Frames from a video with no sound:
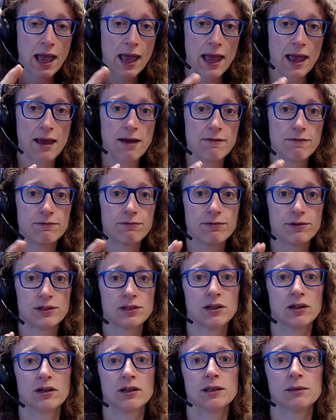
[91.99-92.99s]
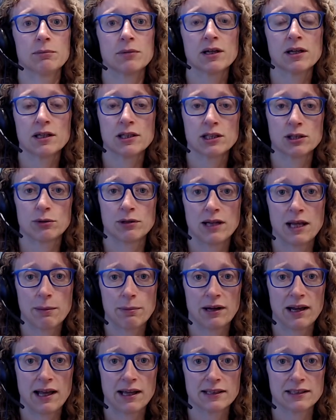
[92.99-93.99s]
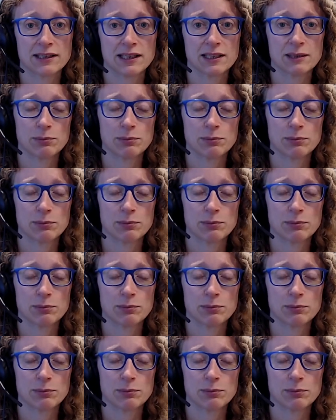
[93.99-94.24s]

every time to enable access,